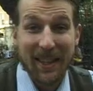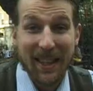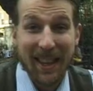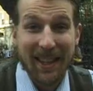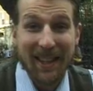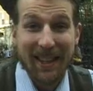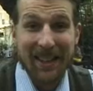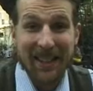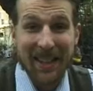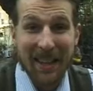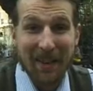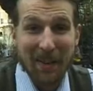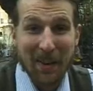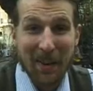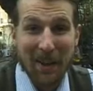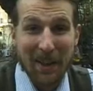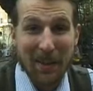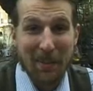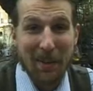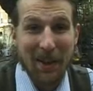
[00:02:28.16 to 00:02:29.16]
Italians have an
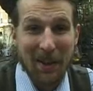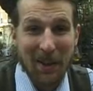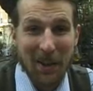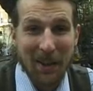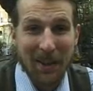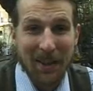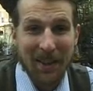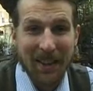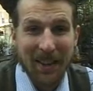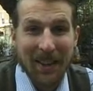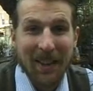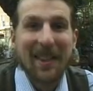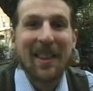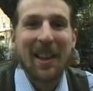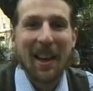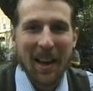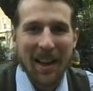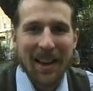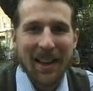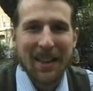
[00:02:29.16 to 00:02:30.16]
expression,
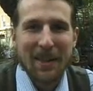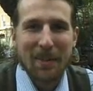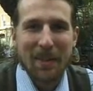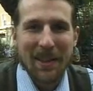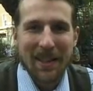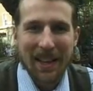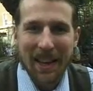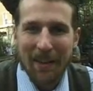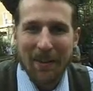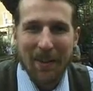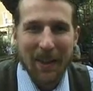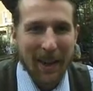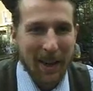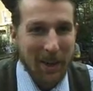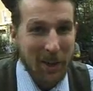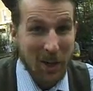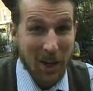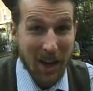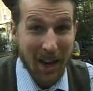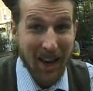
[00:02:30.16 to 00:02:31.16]
the eyes must have their
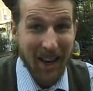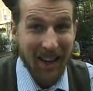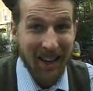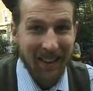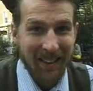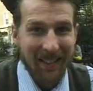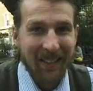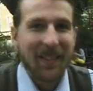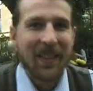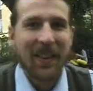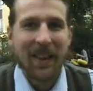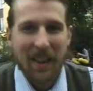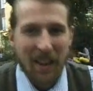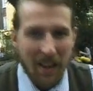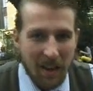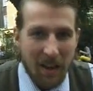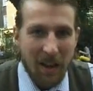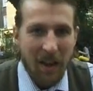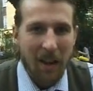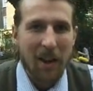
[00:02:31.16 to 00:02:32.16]
share.
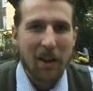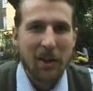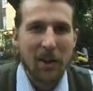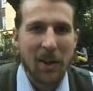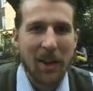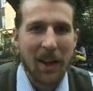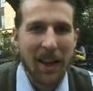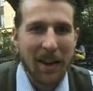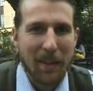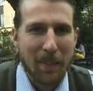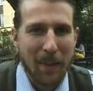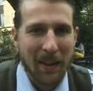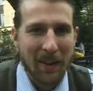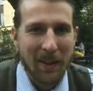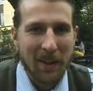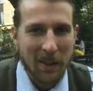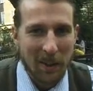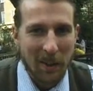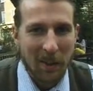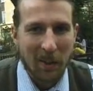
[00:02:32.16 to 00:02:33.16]
I'll show you how to make
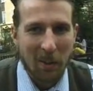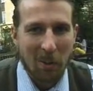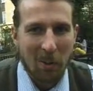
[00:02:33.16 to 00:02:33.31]
this look